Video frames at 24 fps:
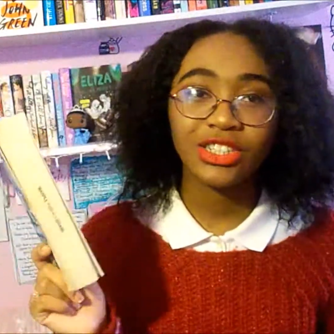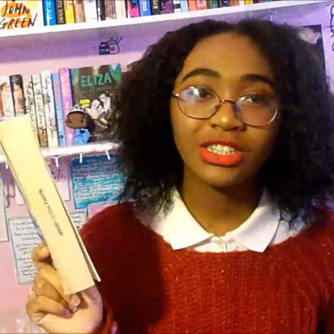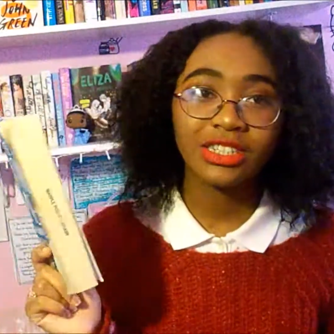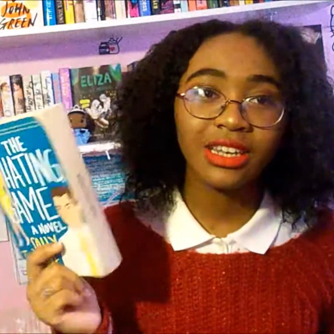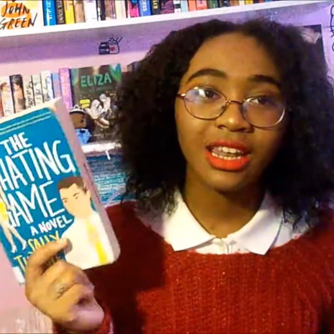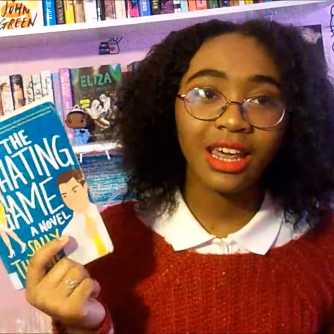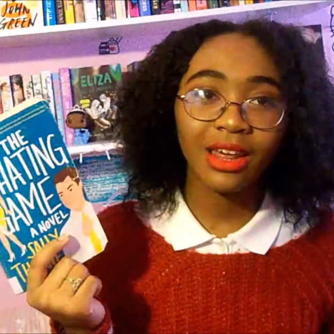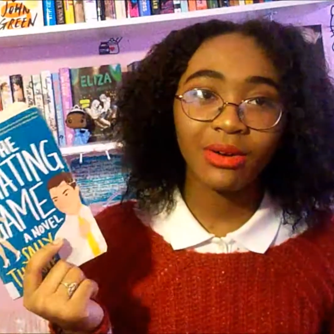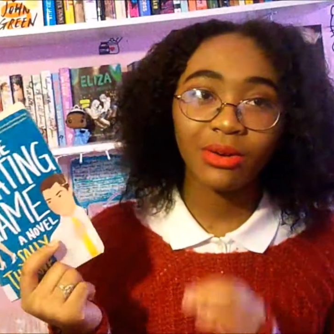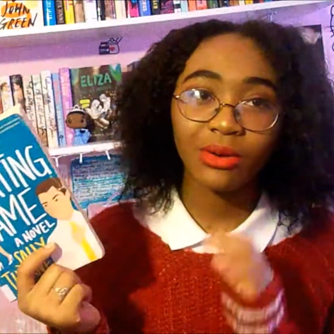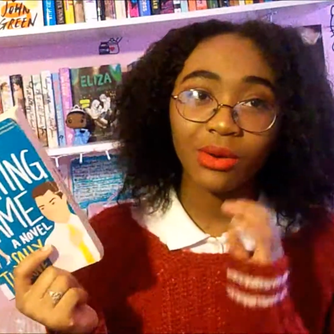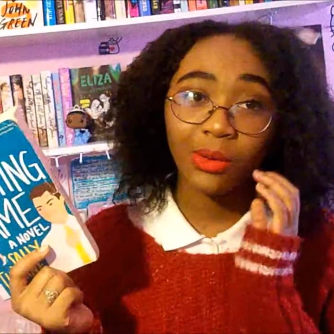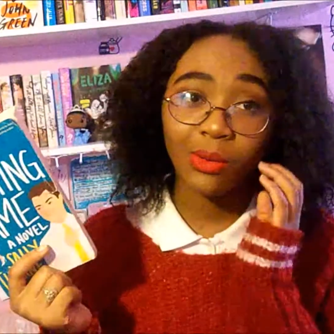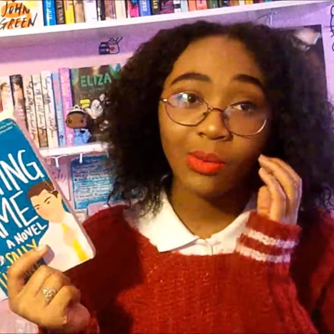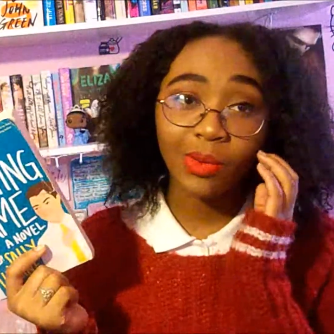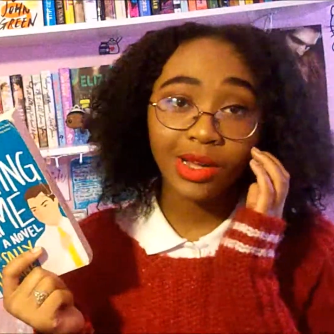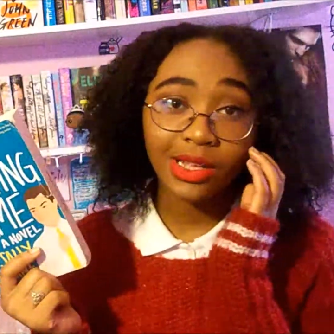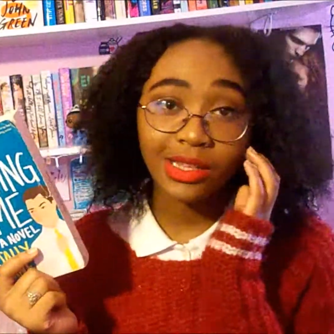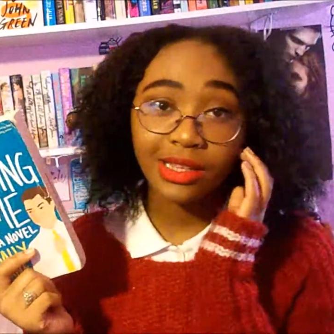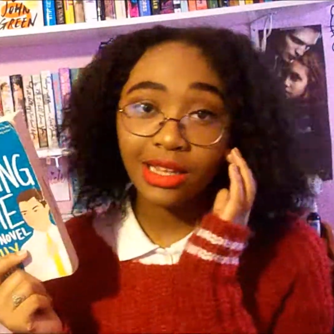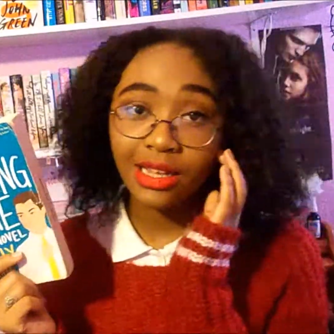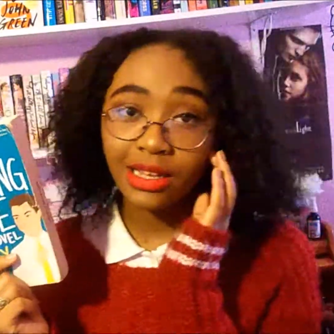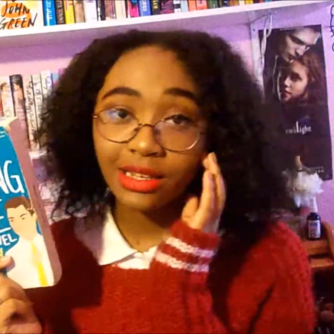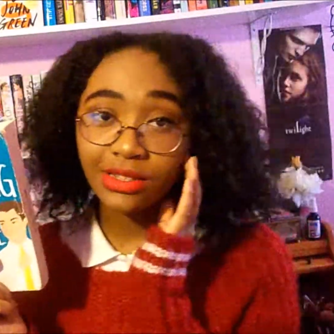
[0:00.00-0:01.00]
I don't know
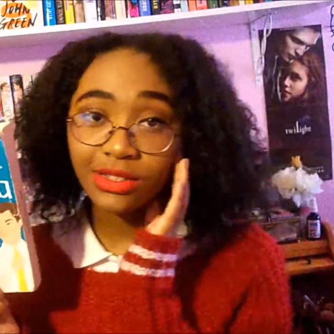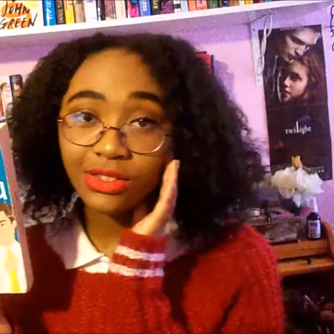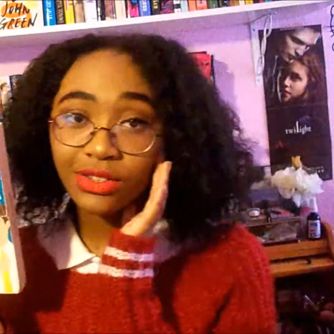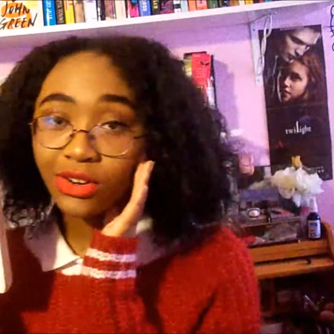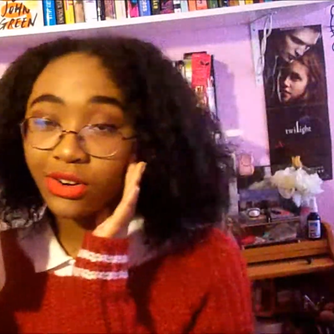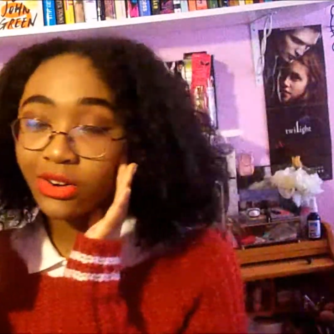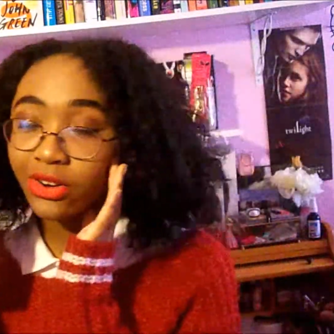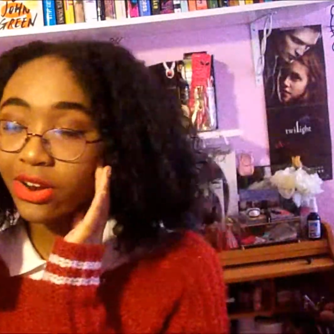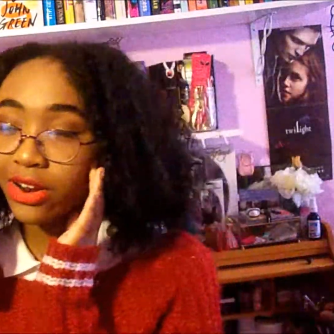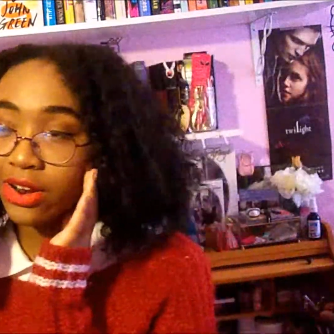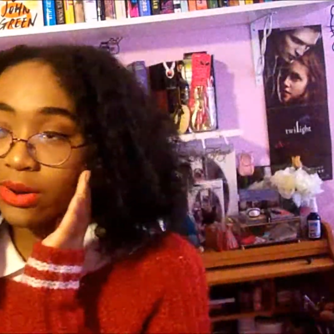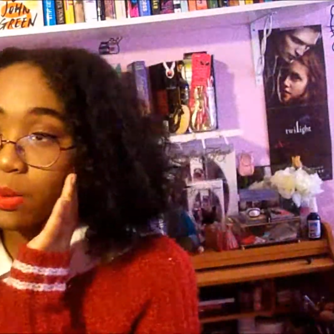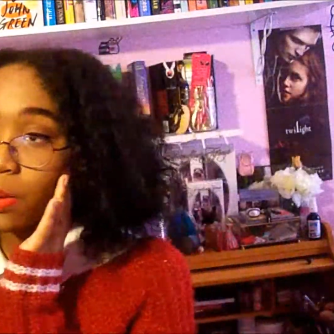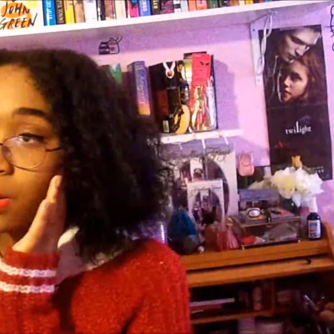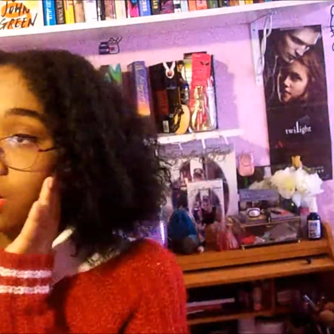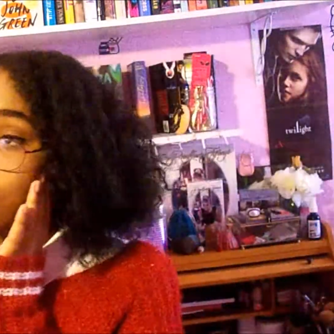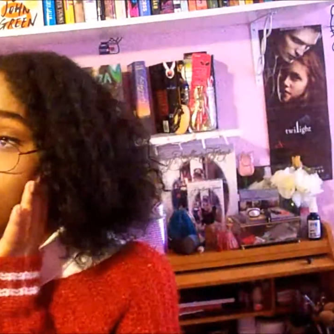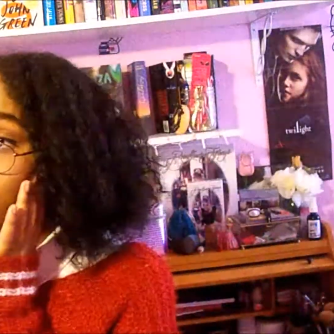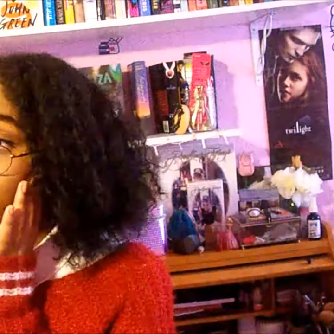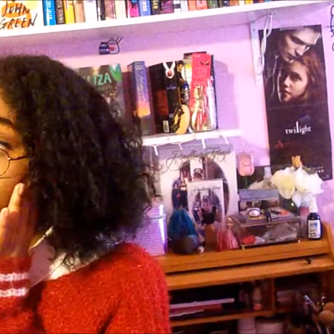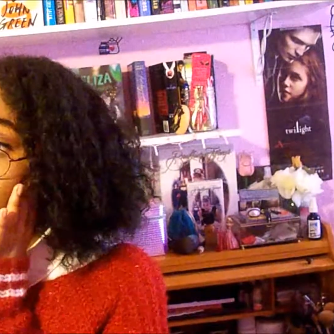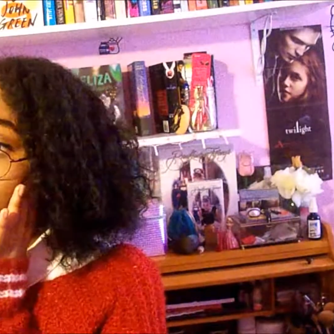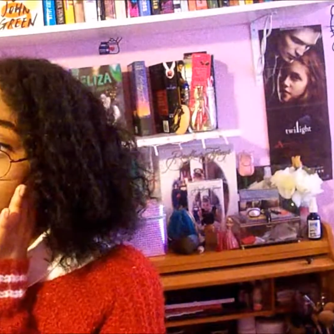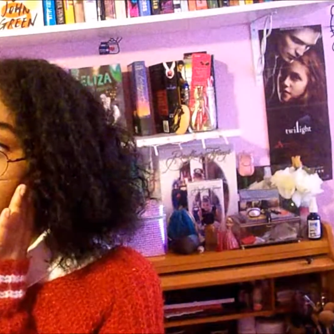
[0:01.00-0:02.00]
what that started, what
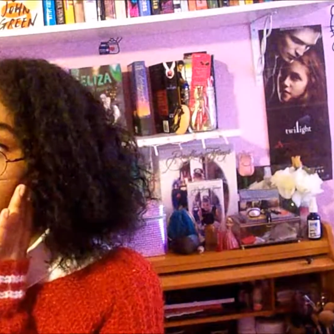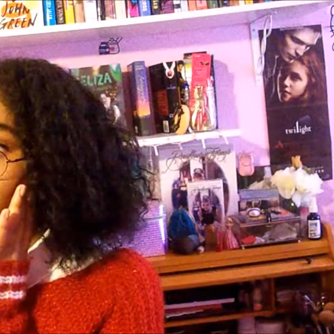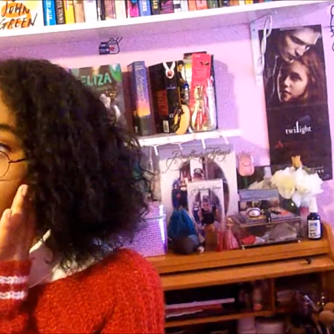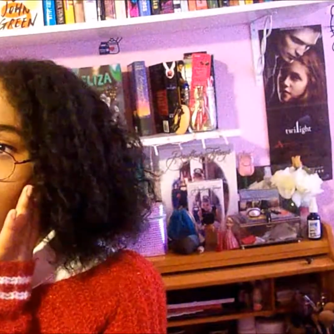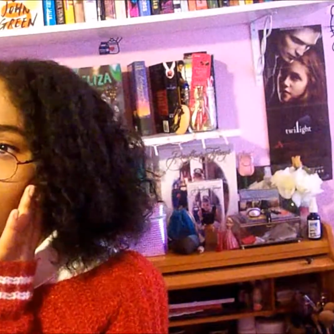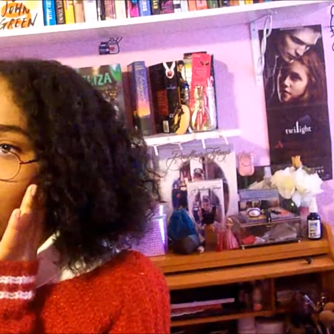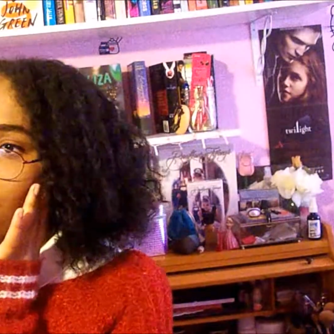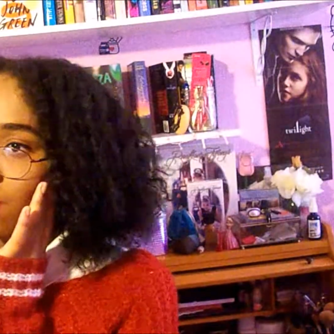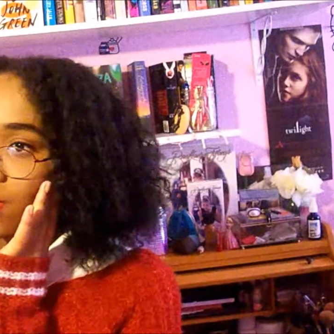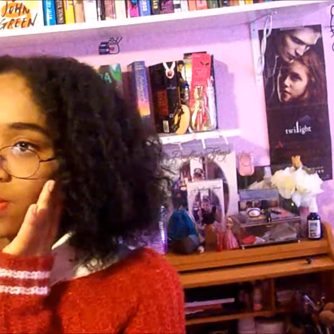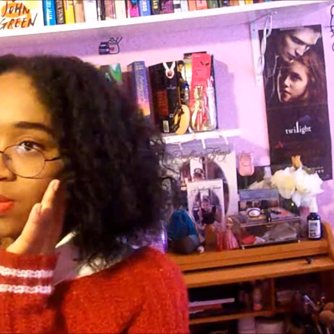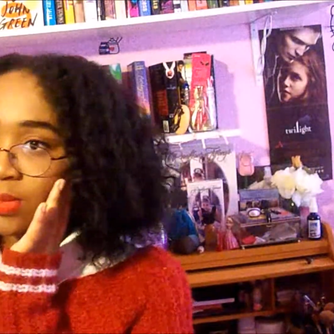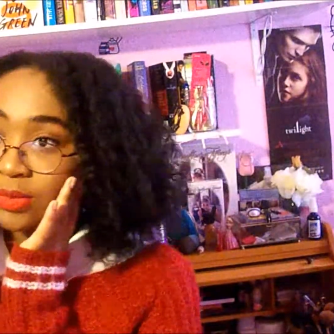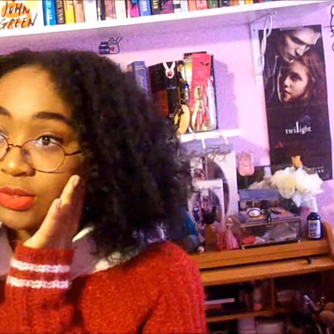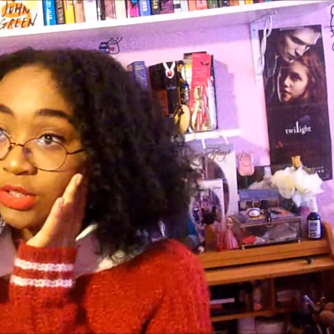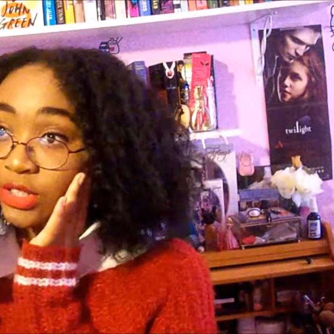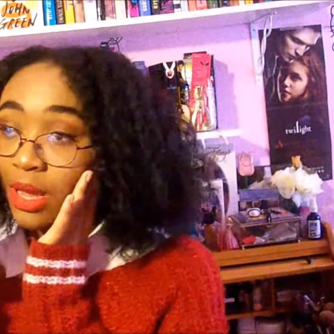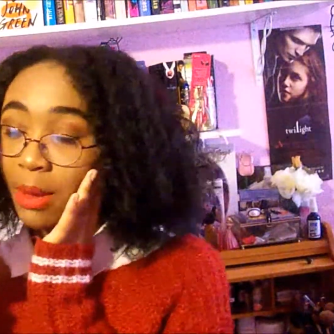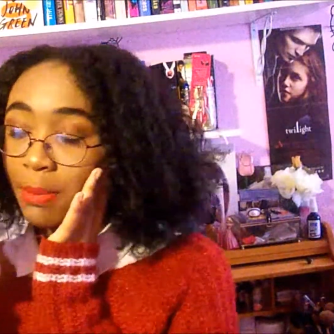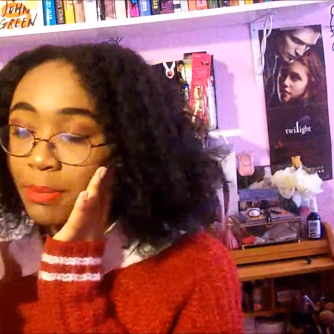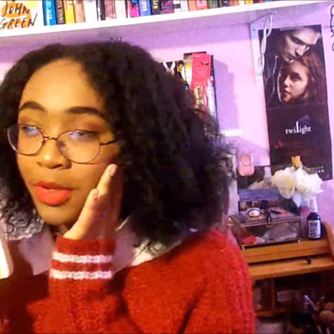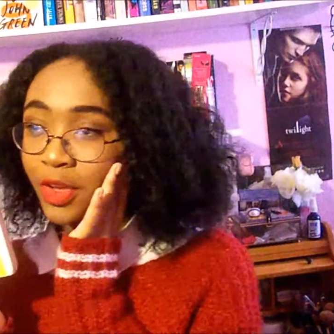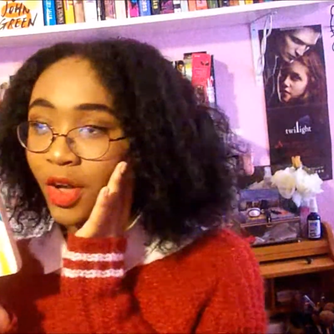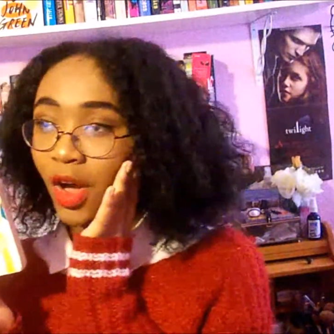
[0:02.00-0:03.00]
train that
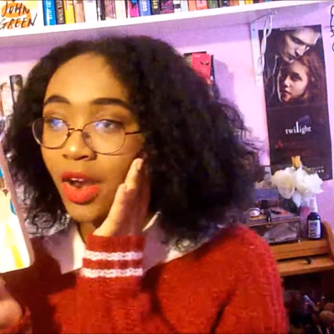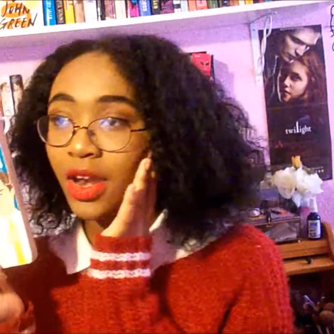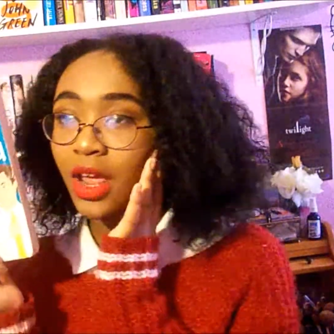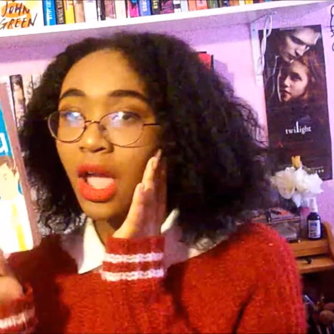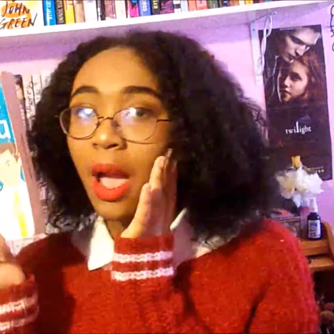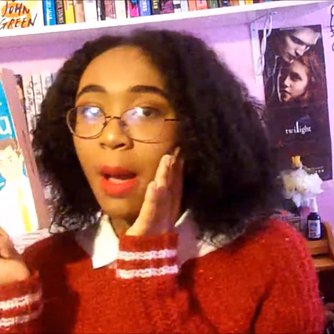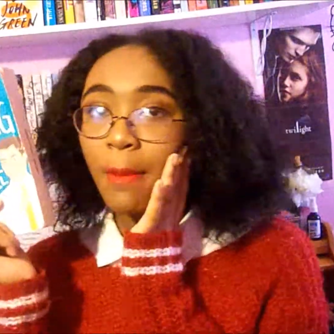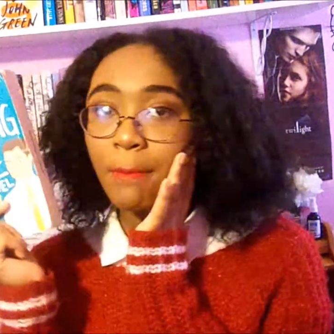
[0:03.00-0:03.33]
set me on,